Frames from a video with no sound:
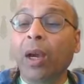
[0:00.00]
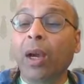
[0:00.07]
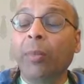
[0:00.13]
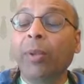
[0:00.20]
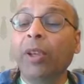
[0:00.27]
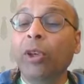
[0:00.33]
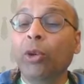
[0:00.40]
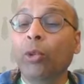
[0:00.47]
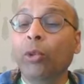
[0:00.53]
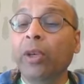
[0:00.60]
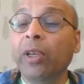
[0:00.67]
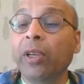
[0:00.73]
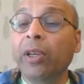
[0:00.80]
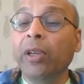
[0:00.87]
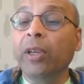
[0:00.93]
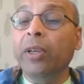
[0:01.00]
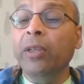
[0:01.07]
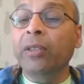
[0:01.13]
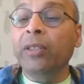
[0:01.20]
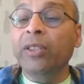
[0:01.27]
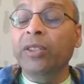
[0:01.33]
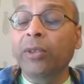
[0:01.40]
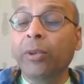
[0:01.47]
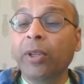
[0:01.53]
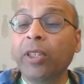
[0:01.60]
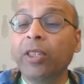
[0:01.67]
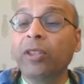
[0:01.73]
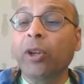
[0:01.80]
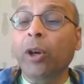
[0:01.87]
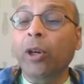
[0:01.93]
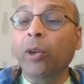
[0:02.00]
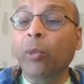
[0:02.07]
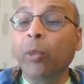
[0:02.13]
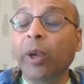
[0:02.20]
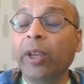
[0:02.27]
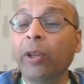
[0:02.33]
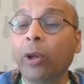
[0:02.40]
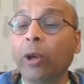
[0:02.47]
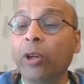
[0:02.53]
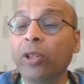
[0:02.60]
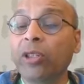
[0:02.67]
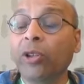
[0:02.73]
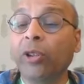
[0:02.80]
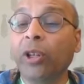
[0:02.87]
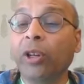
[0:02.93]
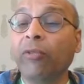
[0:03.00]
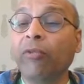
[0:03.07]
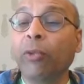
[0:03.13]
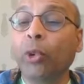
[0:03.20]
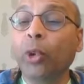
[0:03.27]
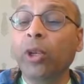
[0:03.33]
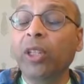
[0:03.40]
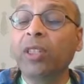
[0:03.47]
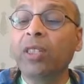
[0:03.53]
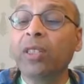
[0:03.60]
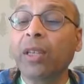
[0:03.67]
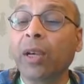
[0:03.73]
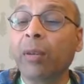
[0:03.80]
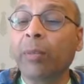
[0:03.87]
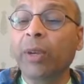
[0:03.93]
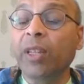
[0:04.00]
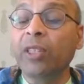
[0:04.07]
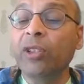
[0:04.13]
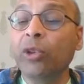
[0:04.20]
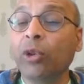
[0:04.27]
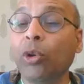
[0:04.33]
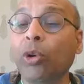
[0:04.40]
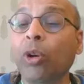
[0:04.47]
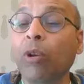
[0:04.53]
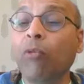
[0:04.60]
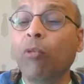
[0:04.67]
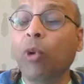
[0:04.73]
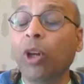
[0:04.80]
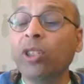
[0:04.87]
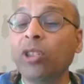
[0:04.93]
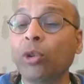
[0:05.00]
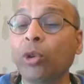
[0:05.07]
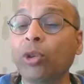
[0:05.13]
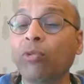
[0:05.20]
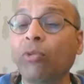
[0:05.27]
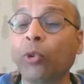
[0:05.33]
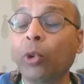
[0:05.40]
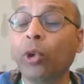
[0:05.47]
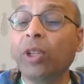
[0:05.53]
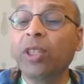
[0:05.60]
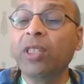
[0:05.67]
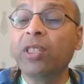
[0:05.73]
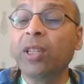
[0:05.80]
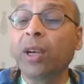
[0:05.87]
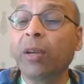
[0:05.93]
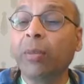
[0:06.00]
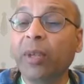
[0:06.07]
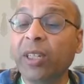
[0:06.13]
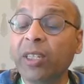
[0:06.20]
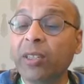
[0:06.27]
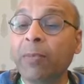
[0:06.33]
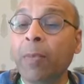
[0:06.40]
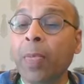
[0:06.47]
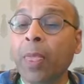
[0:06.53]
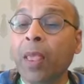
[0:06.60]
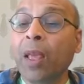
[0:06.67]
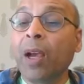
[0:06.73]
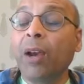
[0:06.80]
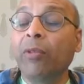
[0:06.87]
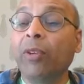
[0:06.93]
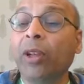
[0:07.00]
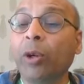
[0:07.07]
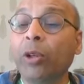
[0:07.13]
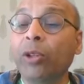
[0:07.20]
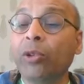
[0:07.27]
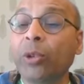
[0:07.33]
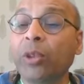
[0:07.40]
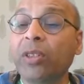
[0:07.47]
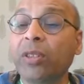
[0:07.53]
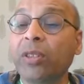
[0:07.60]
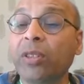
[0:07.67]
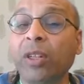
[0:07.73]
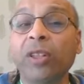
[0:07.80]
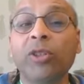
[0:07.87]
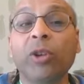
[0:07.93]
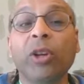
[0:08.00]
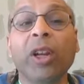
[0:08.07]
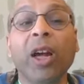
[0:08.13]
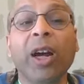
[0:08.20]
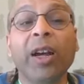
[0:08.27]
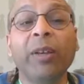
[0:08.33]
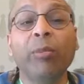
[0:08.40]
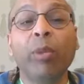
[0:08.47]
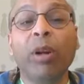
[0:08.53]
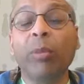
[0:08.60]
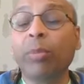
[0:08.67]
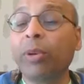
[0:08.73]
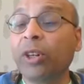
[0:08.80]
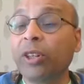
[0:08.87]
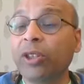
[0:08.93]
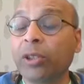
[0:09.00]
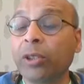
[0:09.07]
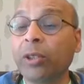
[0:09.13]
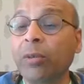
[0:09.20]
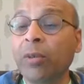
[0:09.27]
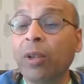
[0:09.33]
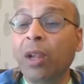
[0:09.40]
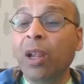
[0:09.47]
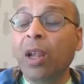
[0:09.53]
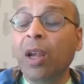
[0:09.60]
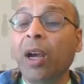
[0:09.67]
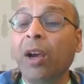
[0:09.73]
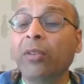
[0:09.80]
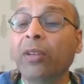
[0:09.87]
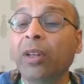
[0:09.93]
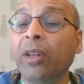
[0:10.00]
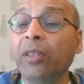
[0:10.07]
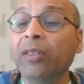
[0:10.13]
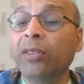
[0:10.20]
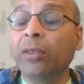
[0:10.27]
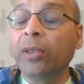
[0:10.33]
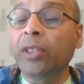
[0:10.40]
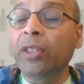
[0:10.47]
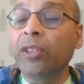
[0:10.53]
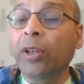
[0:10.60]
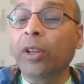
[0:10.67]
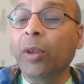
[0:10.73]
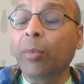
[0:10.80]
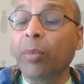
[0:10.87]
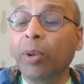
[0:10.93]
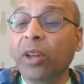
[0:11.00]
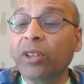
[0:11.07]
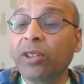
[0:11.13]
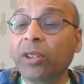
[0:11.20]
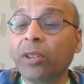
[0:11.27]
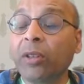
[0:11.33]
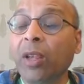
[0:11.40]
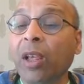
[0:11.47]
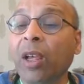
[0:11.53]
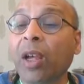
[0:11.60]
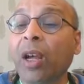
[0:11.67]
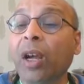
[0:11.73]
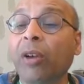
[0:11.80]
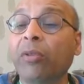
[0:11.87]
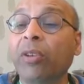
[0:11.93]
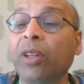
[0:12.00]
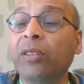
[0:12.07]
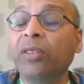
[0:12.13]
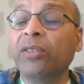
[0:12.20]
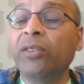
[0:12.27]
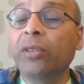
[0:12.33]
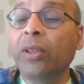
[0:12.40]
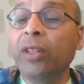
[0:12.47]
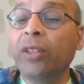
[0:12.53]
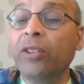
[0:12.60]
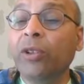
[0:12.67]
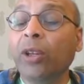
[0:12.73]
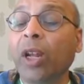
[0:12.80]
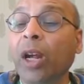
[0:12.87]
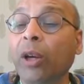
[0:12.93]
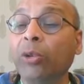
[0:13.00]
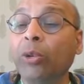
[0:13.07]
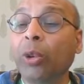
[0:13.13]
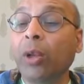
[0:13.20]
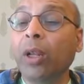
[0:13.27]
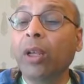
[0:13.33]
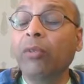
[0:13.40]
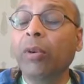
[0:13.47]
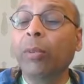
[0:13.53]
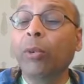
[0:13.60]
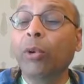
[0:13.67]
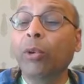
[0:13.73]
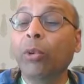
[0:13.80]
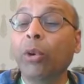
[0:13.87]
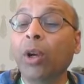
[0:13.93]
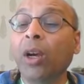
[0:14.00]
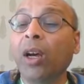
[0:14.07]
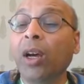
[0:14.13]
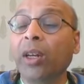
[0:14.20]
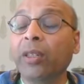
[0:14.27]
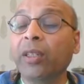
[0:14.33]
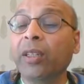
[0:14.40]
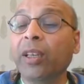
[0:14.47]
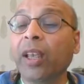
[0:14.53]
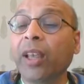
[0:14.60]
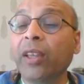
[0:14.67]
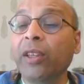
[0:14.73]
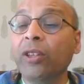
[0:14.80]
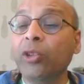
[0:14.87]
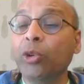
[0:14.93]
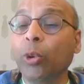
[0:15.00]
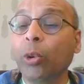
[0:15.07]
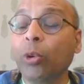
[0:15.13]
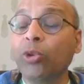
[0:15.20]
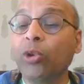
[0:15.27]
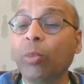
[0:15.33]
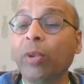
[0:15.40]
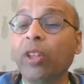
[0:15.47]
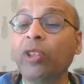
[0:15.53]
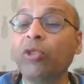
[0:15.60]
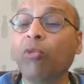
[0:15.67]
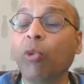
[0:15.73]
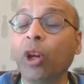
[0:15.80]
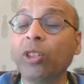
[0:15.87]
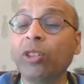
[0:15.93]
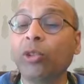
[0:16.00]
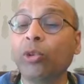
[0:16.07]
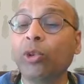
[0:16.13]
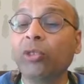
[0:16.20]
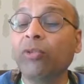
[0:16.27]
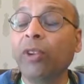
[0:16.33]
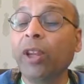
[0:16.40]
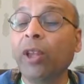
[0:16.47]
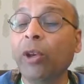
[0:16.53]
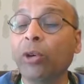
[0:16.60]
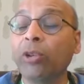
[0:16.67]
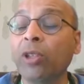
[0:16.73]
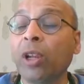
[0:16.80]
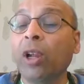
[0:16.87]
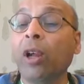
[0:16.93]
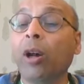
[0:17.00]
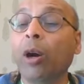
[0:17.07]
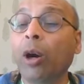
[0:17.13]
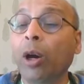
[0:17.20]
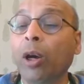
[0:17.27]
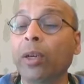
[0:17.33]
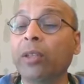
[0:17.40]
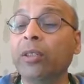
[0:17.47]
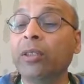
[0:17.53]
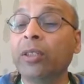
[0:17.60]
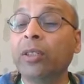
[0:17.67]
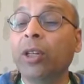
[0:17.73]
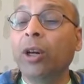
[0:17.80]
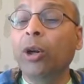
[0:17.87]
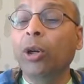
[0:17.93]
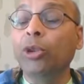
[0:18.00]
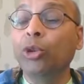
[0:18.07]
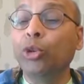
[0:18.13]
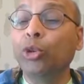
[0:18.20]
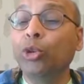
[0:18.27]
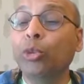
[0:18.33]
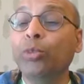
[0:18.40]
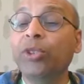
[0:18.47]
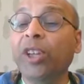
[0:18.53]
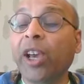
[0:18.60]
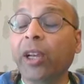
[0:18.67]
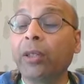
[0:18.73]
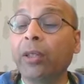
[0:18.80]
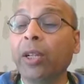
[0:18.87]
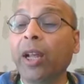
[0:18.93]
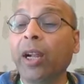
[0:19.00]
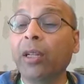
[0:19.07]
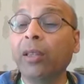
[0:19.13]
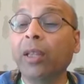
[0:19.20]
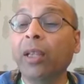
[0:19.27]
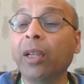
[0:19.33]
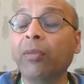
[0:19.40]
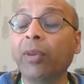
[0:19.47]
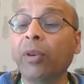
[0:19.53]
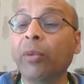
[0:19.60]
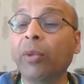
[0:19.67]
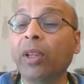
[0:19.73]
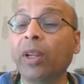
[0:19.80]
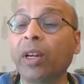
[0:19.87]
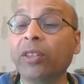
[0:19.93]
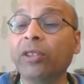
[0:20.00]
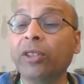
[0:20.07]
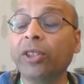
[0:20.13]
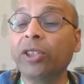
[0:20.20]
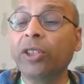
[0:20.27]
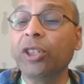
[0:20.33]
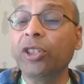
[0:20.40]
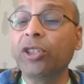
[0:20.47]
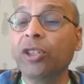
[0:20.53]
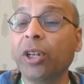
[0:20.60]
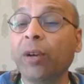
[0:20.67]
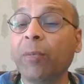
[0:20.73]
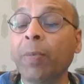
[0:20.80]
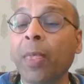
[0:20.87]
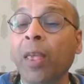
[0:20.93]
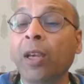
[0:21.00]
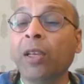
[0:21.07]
I've been doing a series on weight loss, so there are 14 segments. So watch those 14 segments. I've done also a series on high blood pressure. I've done a series on depression. I've done a series on how to live up to 110 years old. So please watch those videos on YouTube channel, Healthy Living with Dr. Ajay Shah.